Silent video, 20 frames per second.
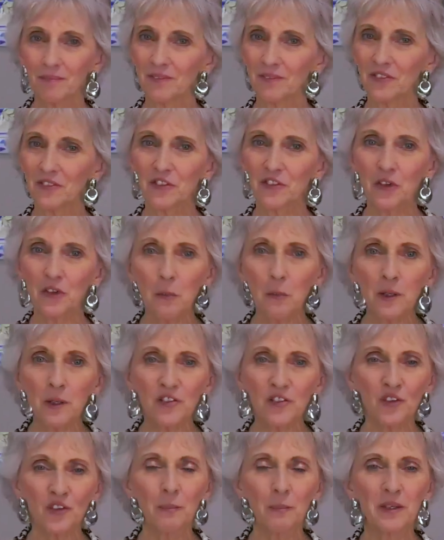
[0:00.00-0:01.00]
so
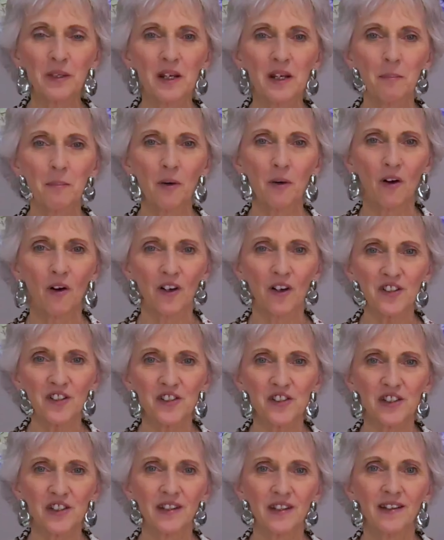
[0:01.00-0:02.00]
much for being a
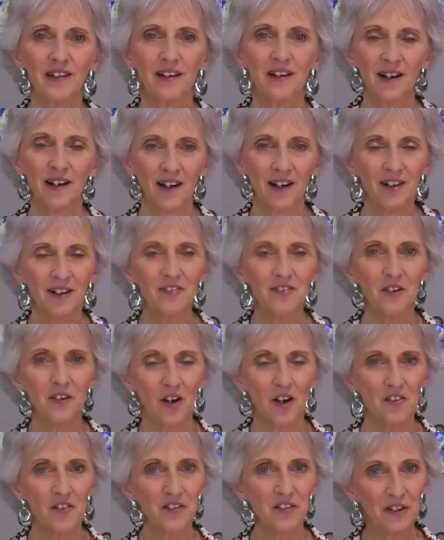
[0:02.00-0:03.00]
part of
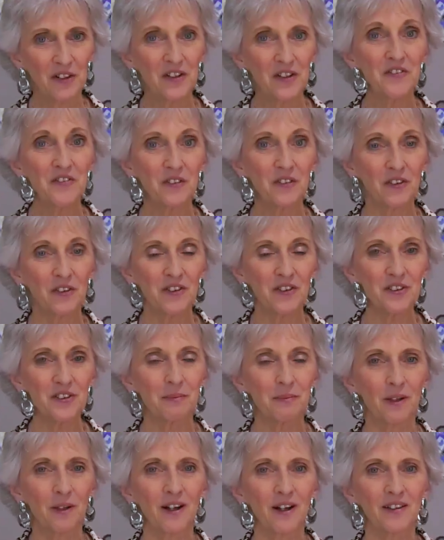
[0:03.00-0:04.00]
our very
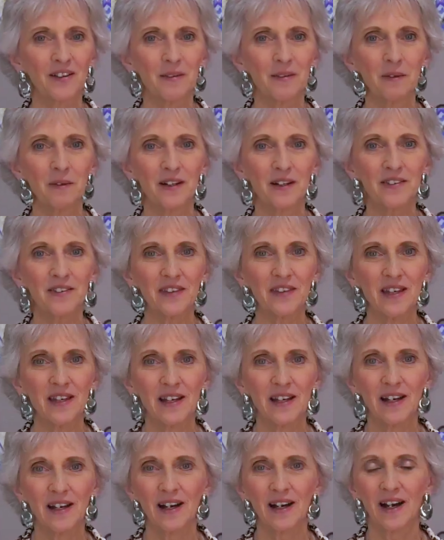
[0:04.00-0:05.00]
first block of the month.
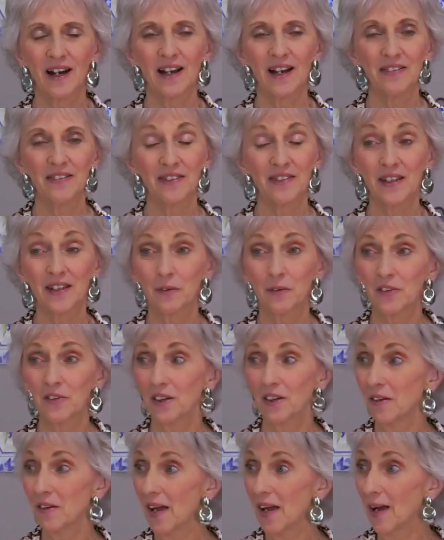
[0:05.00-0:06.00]
I think it
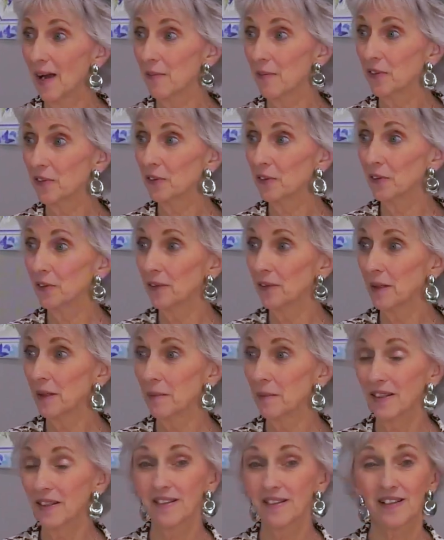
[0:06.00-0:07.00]
was absolutely a
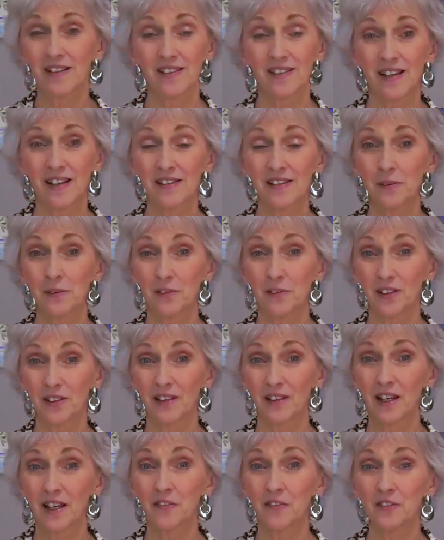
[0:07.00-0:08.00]
big success. It was a
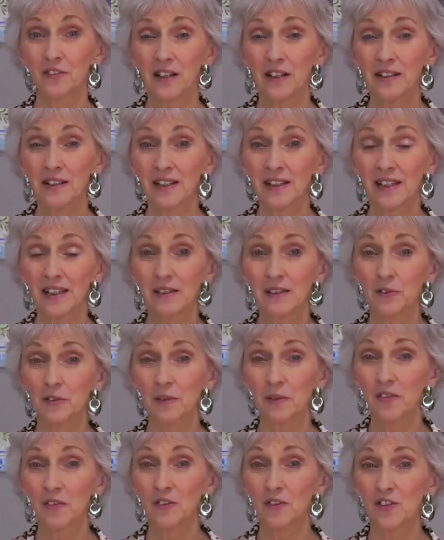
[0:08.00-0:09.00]
lot of fun. Again, it was
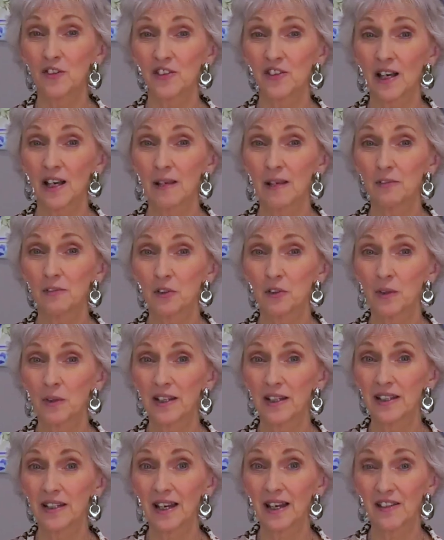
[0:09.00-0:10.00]
my first time
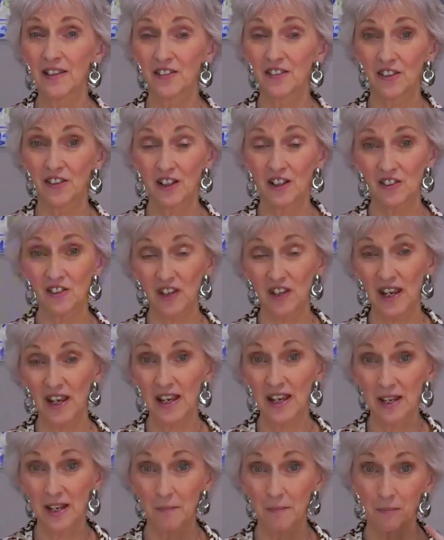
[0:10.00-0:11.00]
doing such
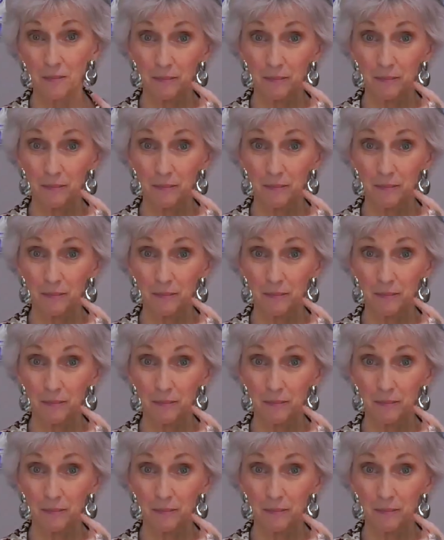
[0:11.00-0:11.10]
a